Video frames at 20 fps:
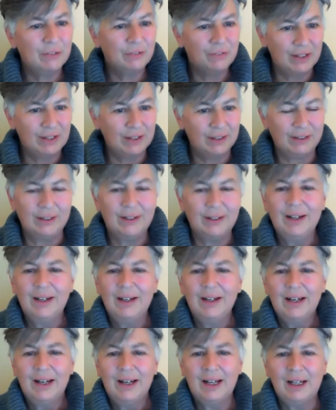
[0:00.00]
Fundy
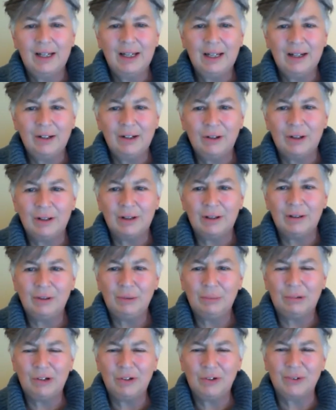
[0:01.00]
in New
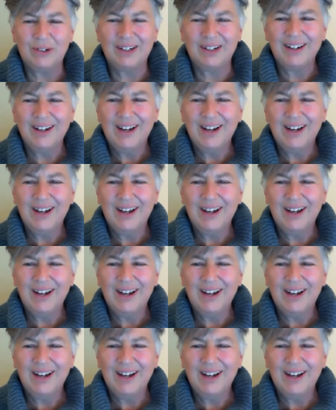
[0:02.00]
Brunswick.